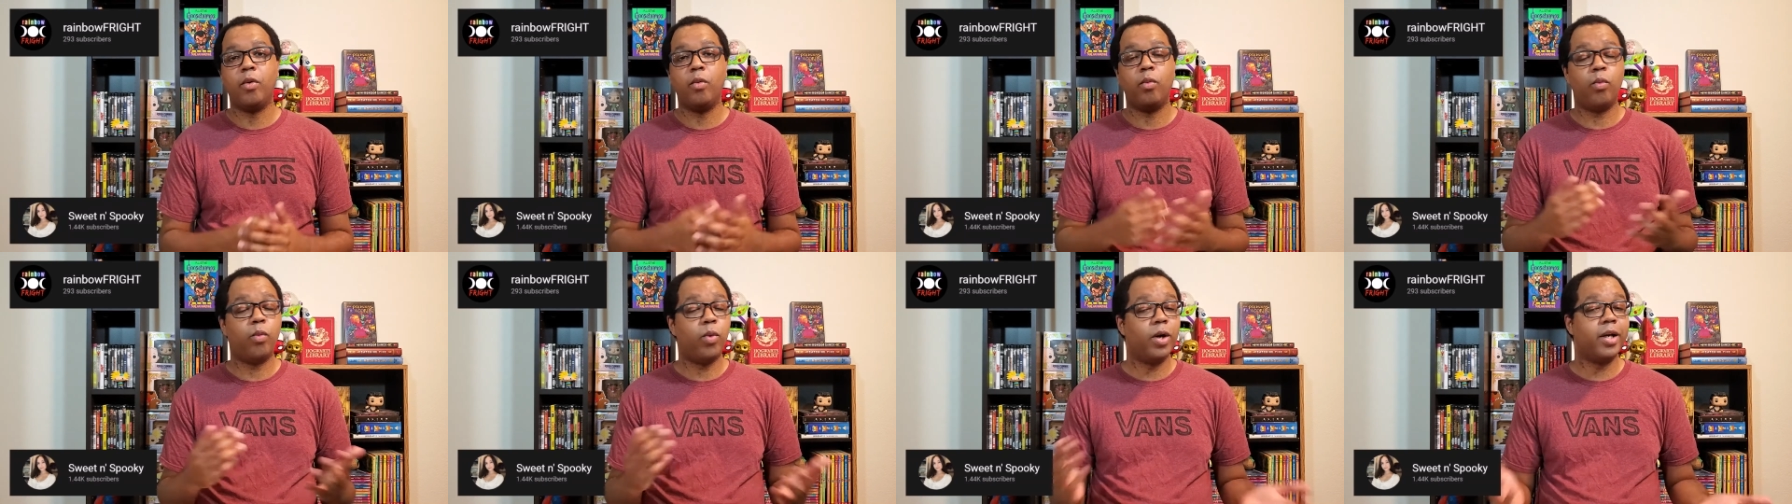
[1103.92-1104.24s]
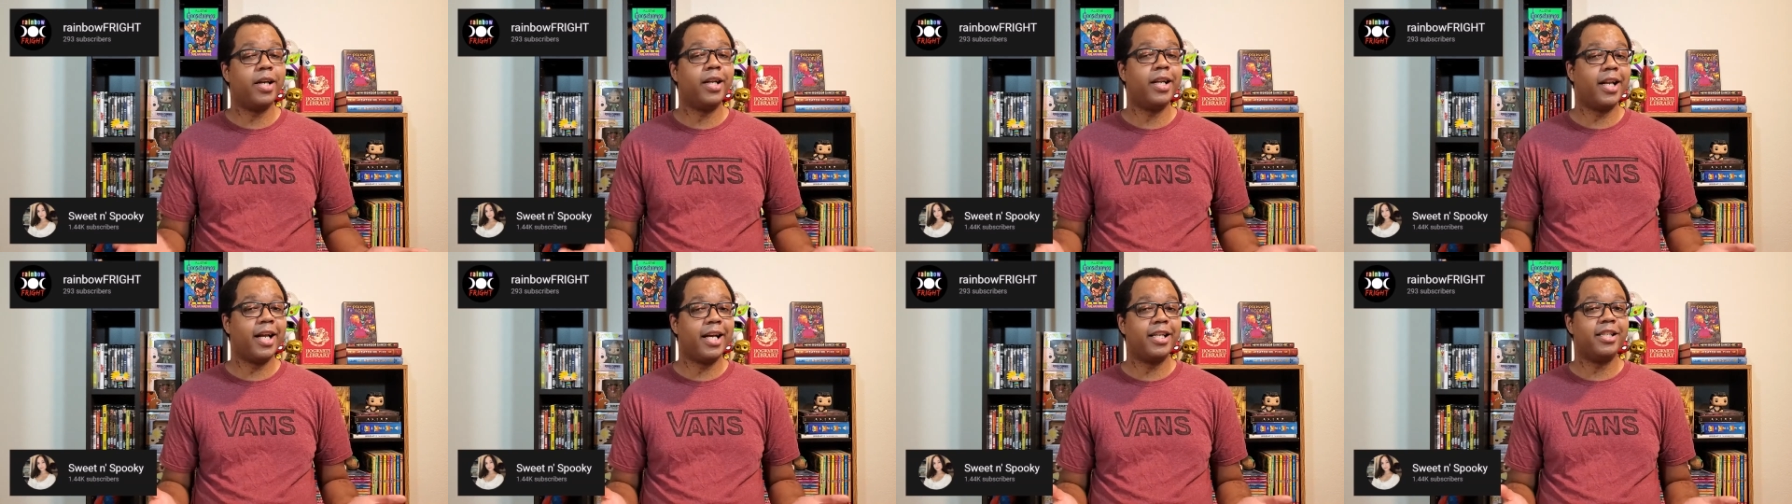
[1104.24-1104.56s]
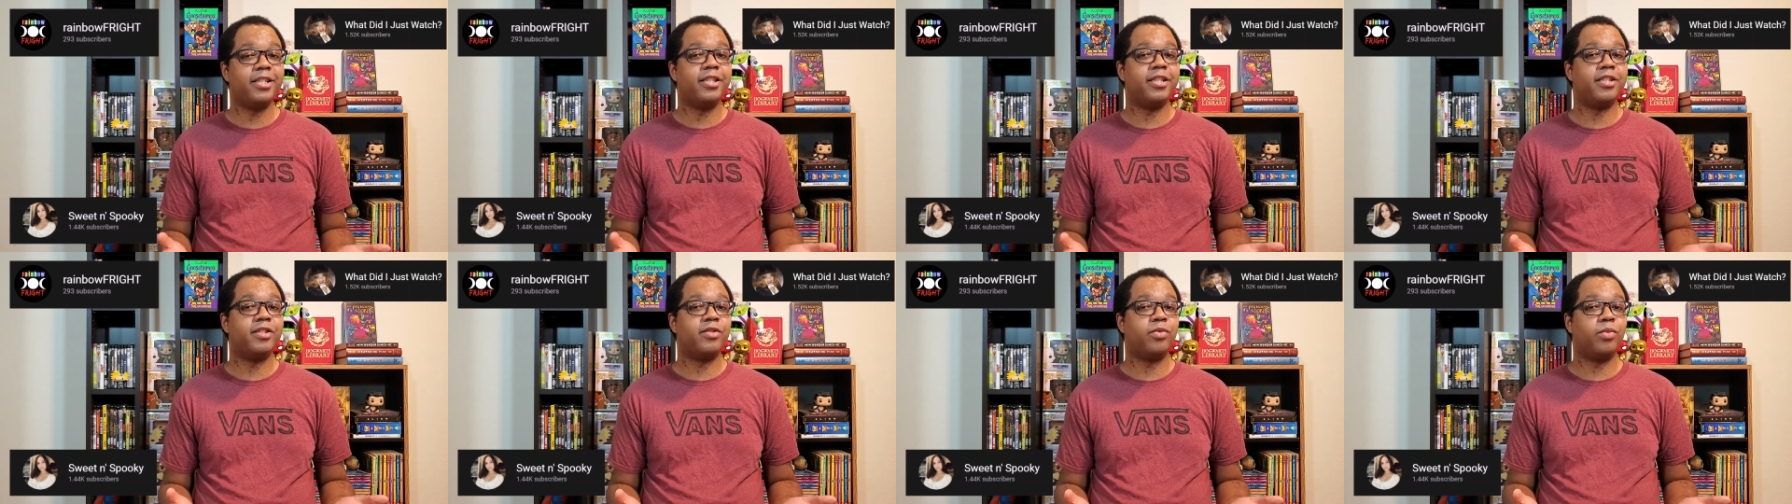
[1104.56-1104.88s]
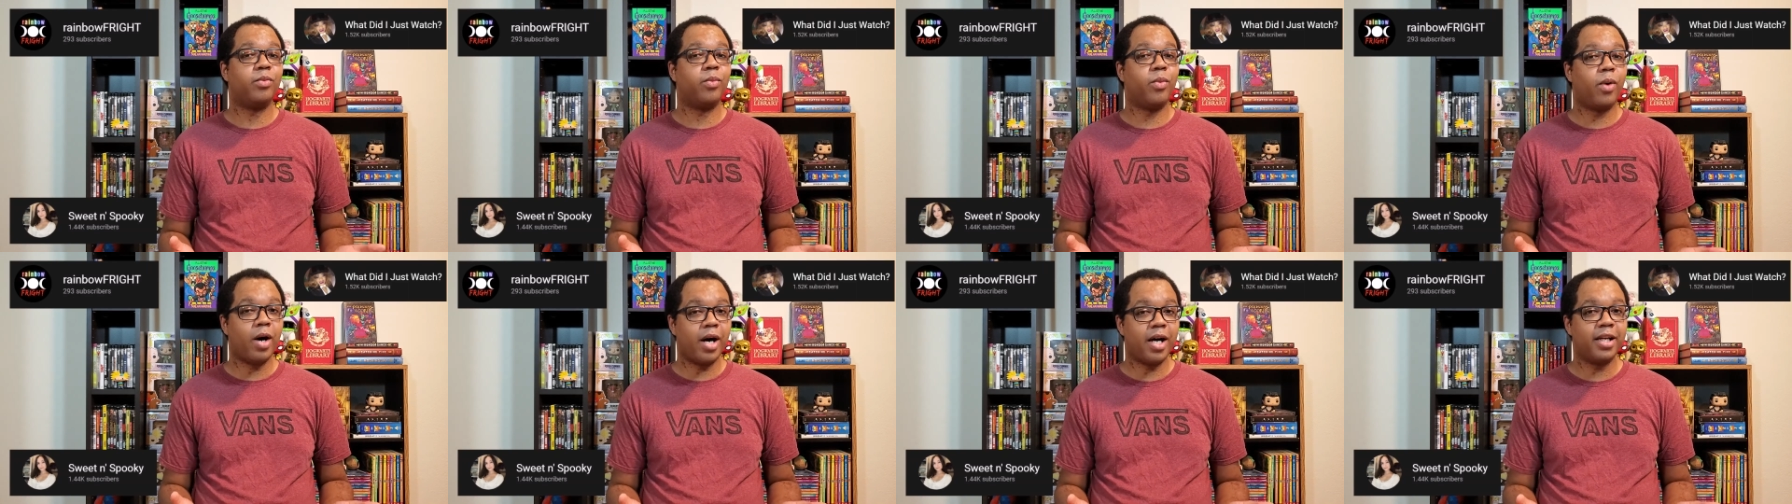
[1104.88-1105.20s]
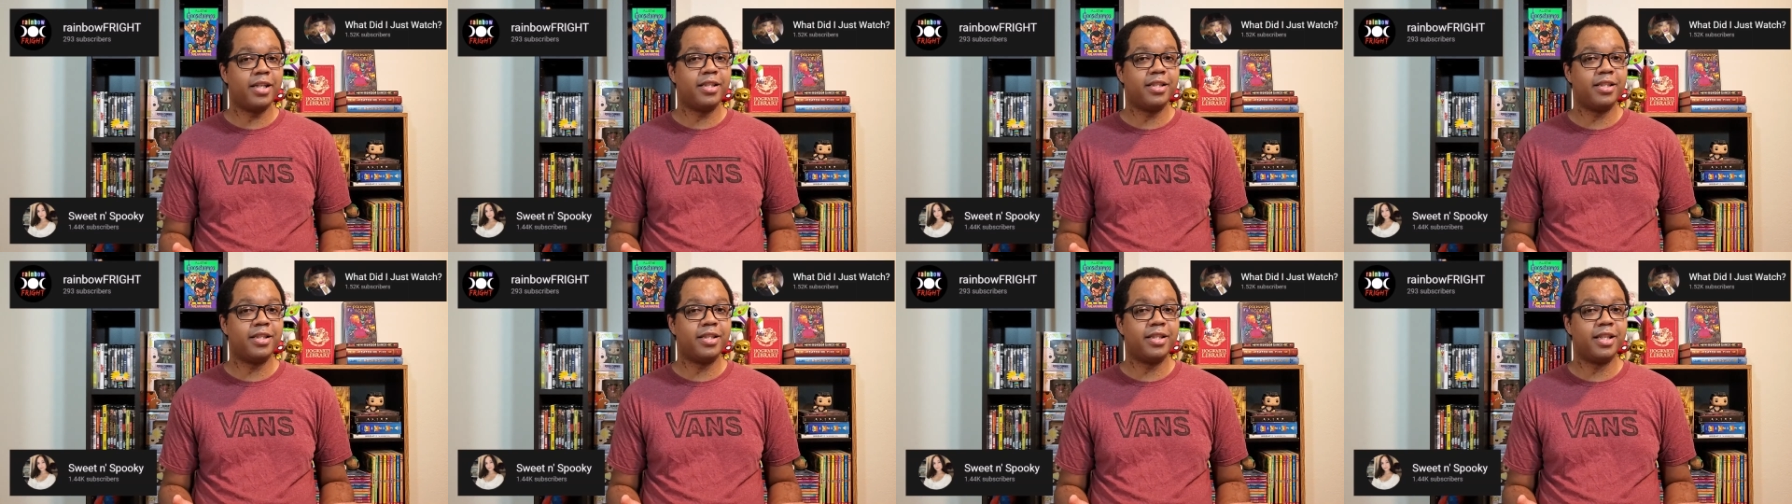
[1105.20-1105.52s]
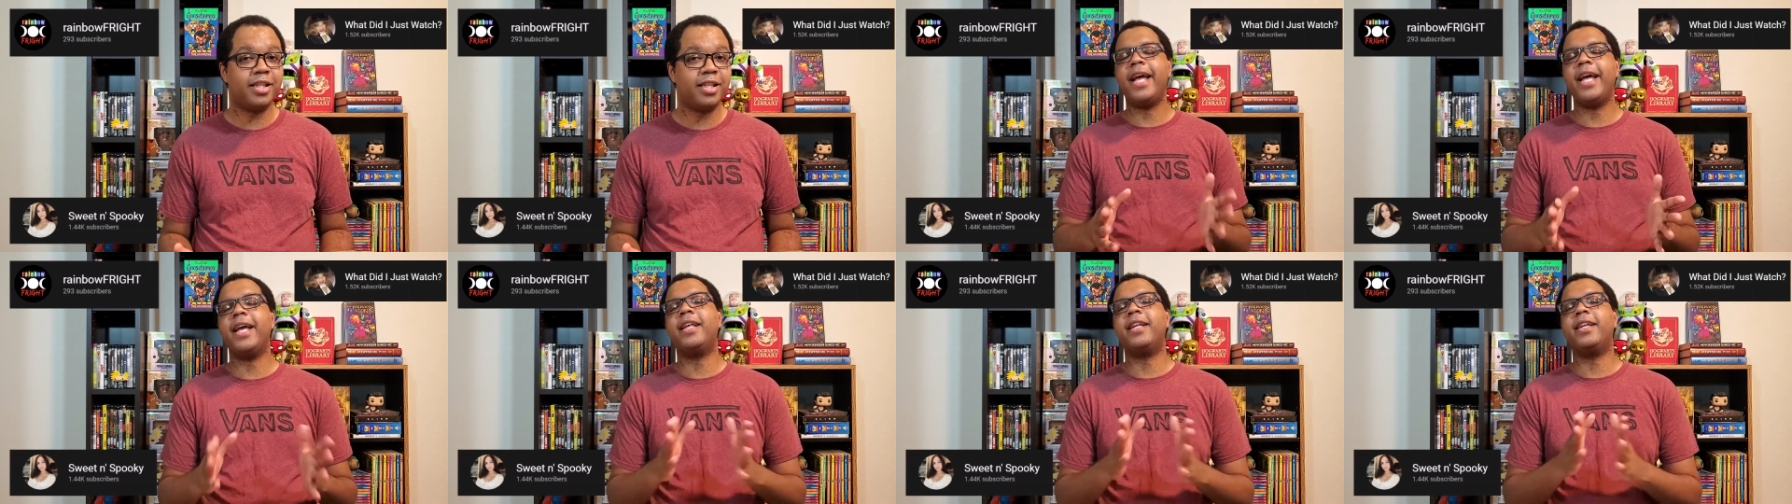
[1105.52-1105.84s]
What Did I Just
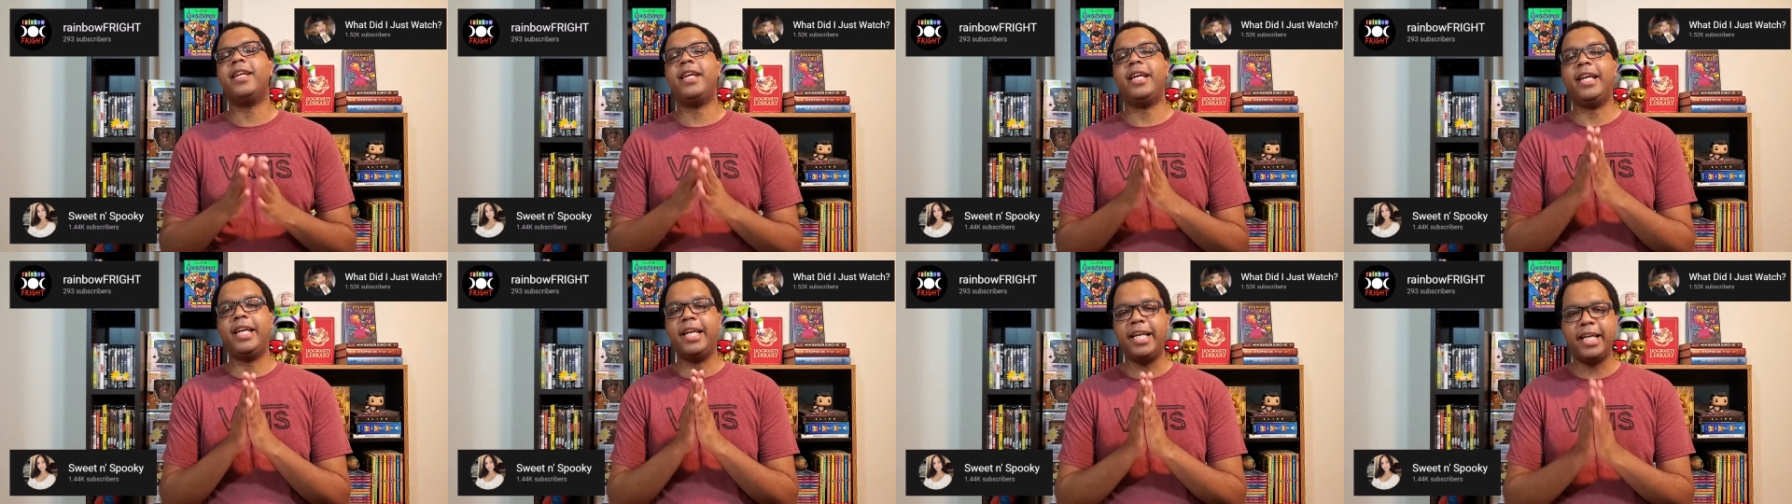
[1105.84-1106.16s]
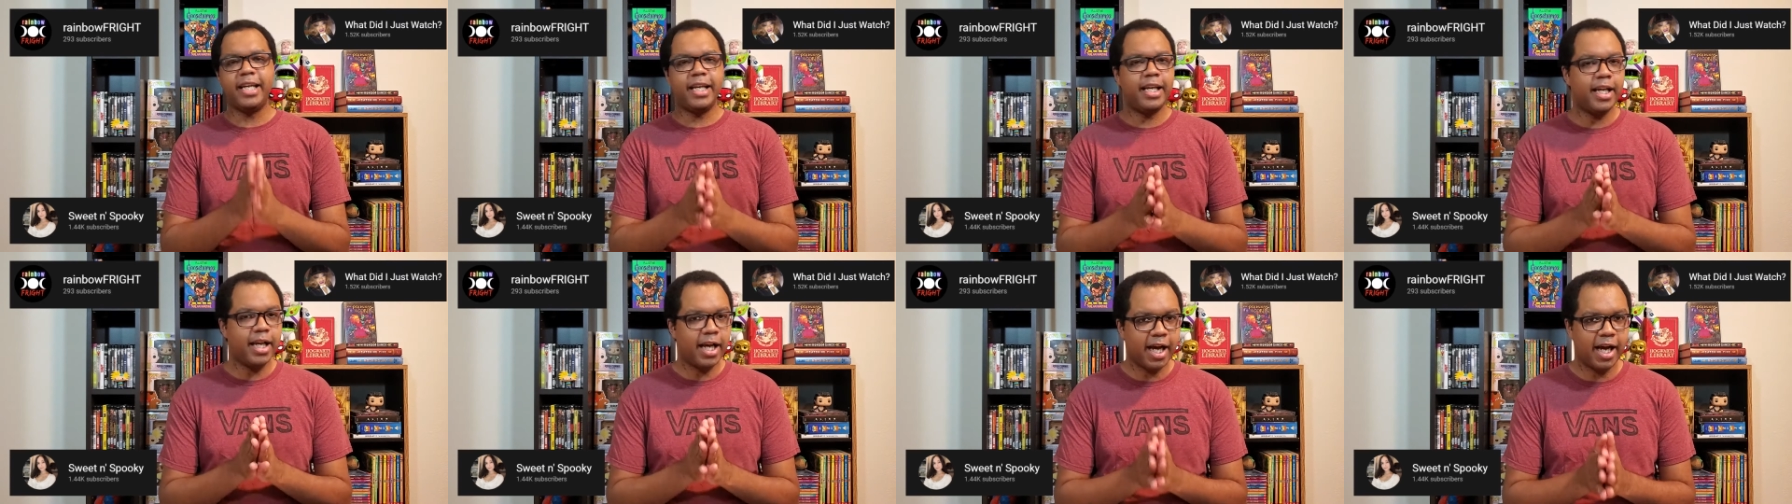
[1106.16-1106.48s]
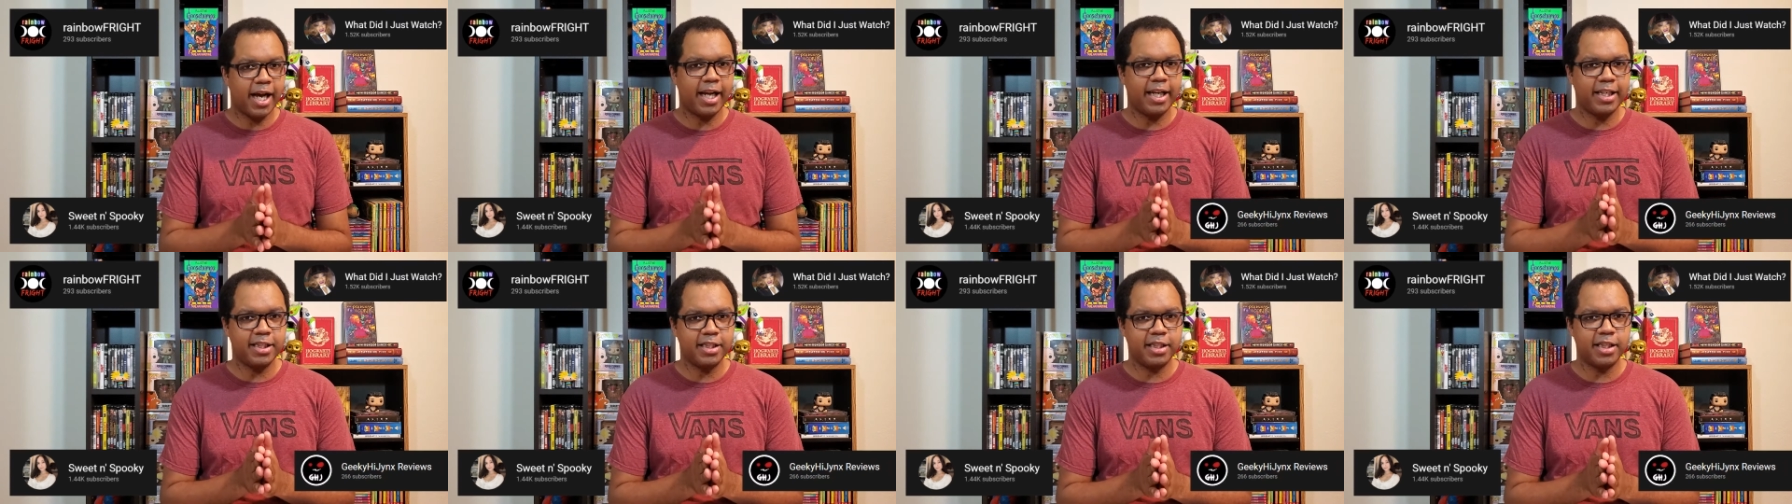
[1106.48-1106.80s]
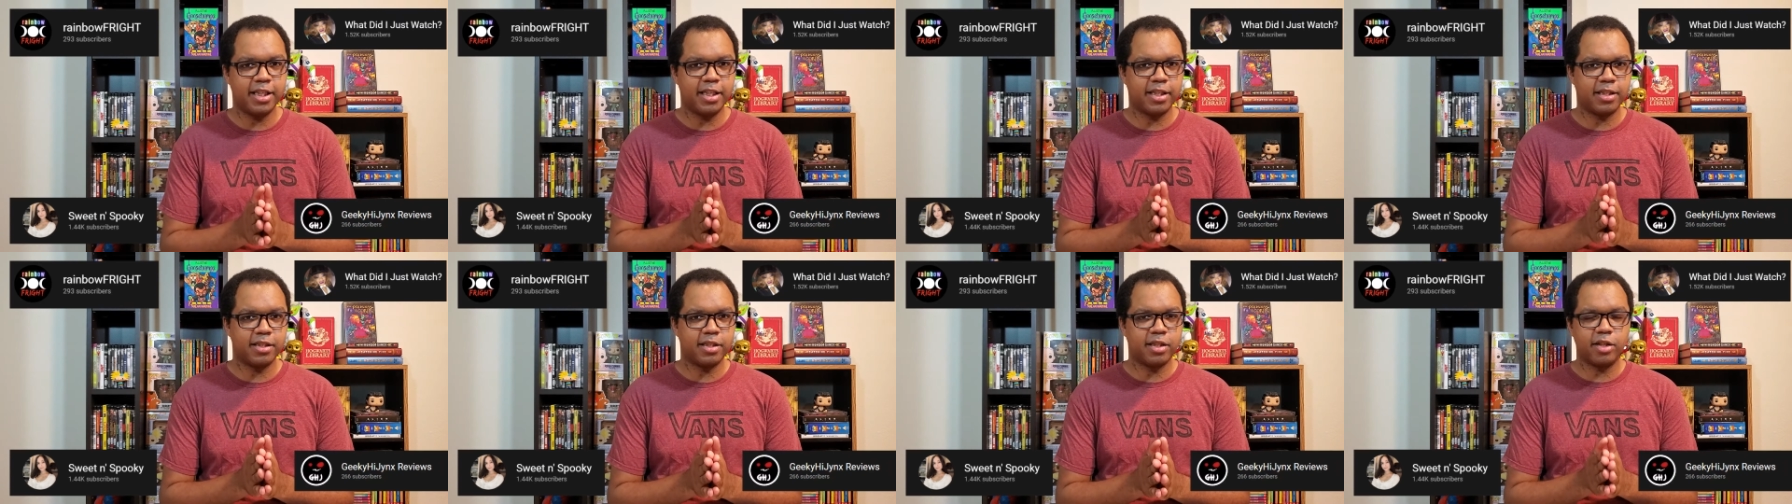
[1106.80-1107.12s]
Watch, and Geeky Hijinks.